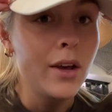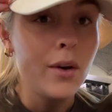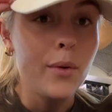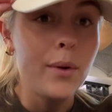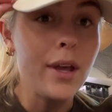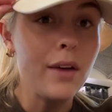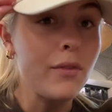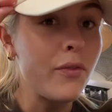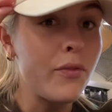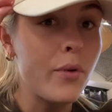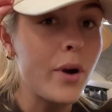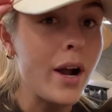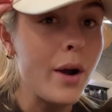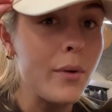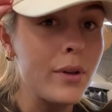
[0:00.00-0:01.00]
we have a
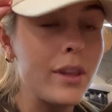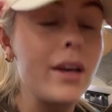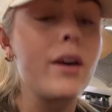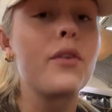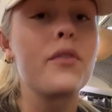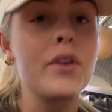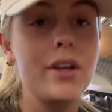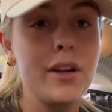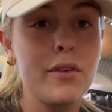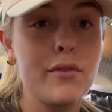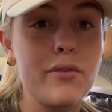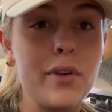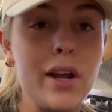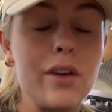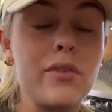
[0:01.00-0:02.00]
4-hour layover here in
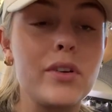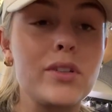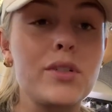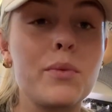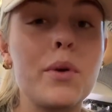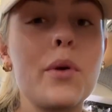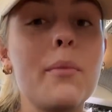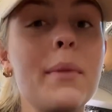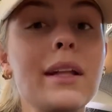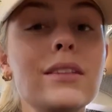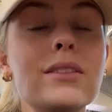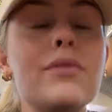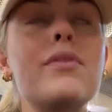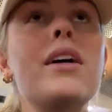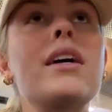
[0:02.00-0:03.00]
Frankfurt, so we were meant
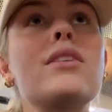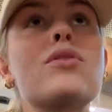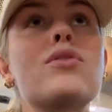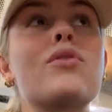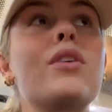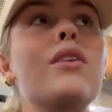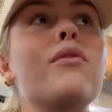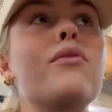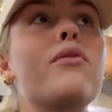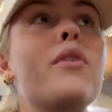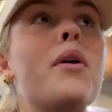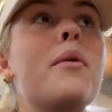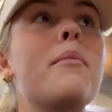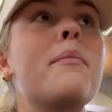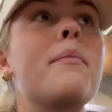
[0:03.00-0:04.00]
to fly straight
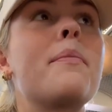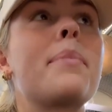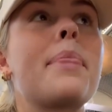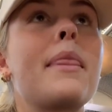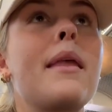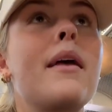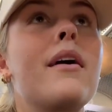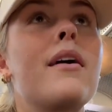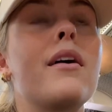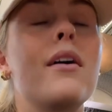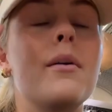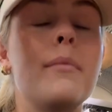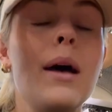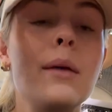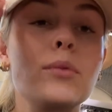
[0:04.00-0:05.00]
from
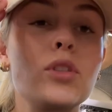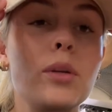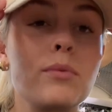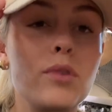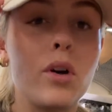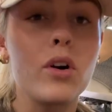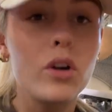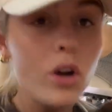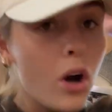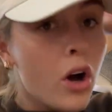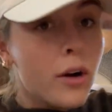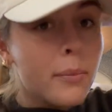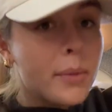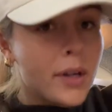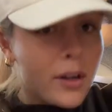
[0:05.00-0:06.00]
Amsterdam to Hong
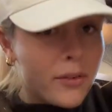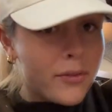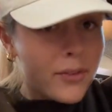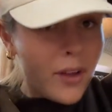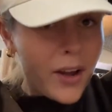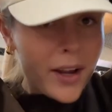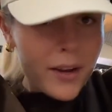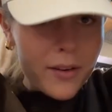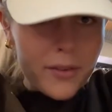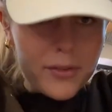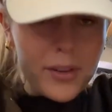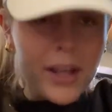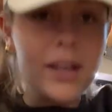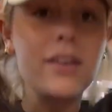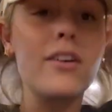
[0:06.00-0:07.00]
Kong, but our flight
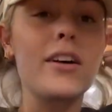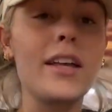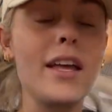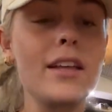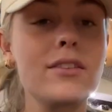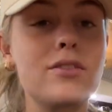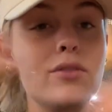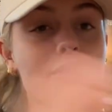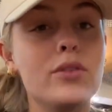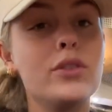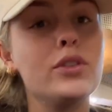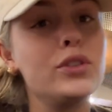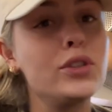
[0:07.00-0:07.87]
got cancelled.